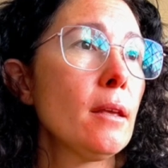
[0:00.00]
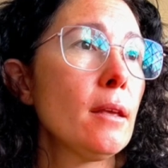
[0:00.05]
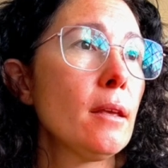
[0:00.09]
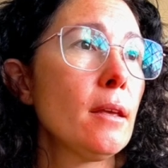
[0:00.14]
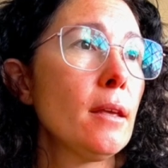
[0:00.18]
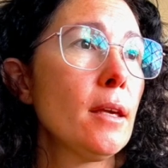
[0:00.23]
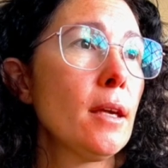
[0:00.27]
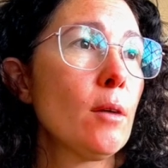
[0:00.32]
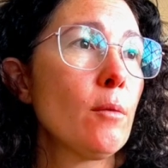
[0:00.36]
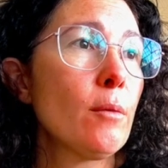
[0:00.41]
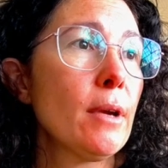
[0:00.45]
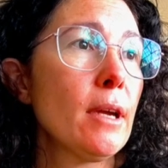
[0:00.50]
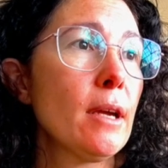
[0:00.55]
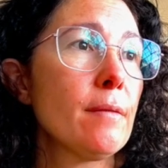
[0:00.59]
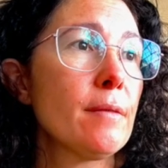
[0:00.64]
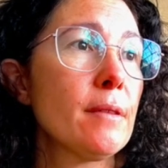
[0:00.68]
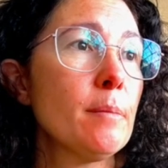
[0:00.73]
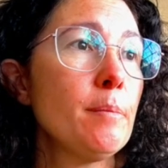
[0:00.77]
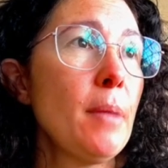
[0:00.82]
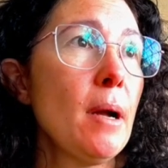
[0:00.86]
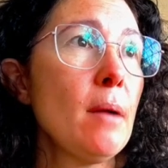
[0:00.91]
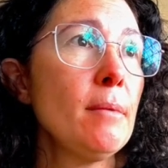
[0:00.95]
Here we have the
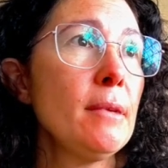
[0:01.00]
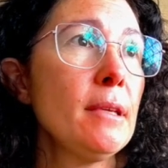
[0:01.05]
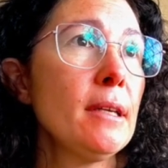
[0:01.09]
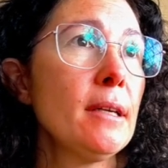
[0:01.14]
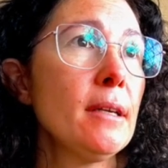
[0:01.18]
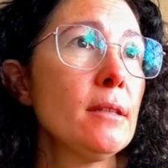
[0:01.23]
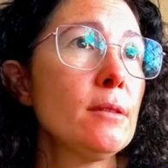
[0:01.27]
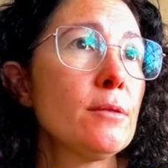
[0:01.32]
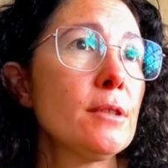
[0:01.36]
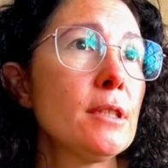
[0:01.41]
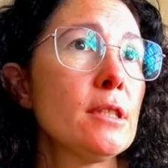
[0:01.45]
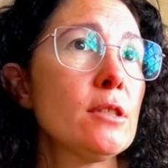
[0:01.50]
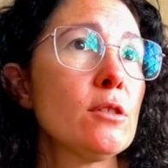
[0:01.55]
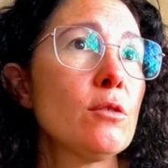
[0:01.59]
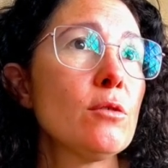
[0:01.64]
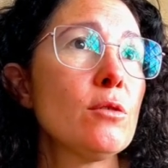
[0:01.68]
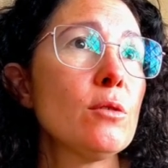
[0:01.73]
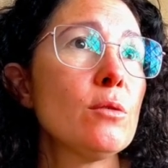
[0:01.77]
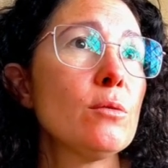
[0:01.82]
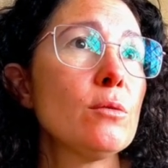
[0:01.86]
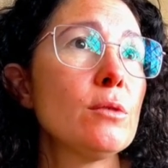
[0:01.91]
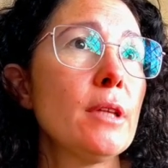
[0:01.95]
public address, so
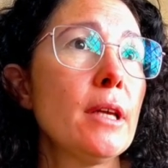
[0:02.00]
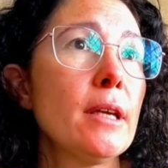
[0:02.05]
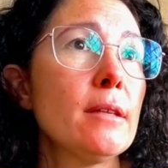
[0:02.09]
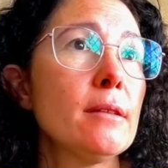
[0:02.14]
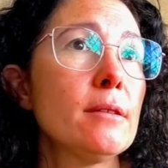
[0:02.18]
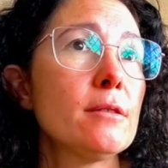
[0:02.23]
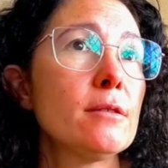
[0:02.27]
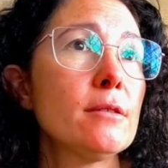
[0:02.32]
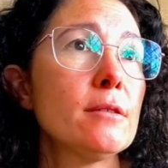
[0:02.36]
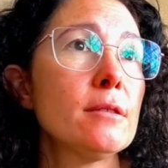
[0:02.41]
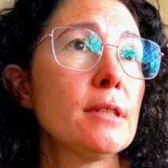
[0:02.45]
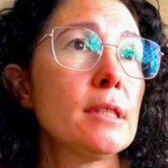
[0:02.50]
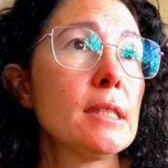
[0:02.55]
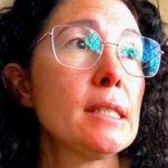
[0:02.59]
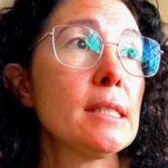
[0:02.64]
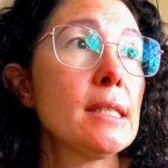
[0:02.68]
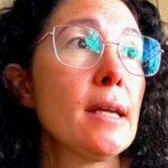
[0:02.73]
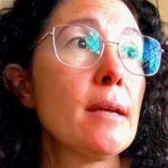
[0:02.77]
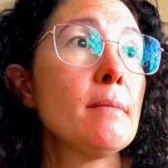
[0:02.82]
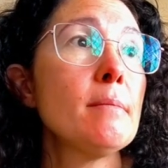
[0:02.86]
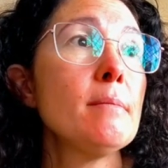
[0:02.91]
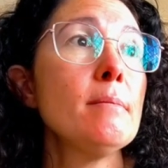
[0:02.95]
you would enter the
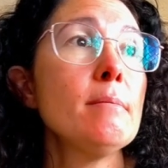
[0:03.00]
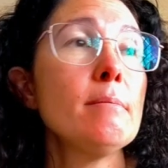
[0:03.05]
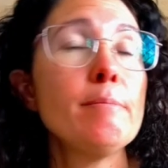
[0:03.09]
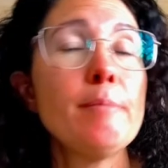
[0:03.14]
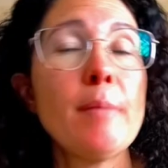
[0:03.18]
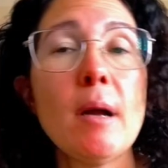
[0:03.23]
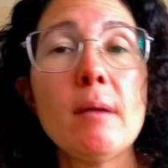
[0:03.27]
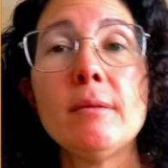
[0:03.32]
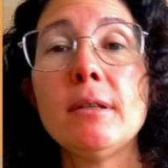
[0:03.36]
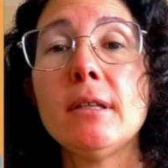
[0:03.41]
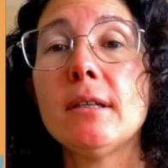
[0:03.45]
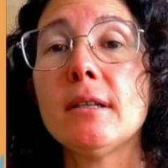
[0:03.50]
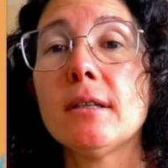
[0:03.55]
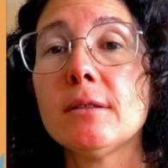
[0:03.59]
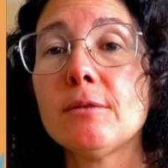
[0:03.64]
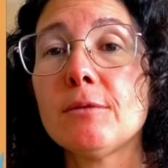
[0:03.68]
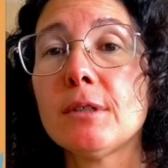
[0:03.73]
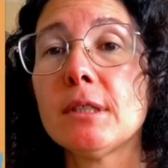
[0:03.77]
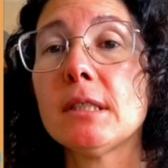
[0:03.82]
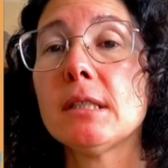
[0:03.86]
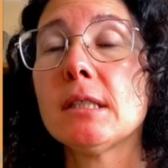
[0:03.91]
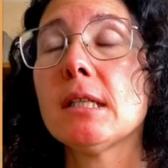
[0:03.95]
same public
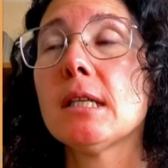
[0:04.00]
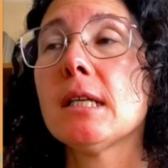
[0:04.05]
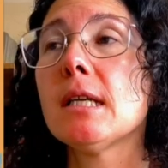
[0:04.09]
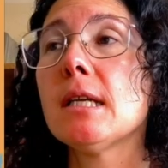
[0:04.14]
address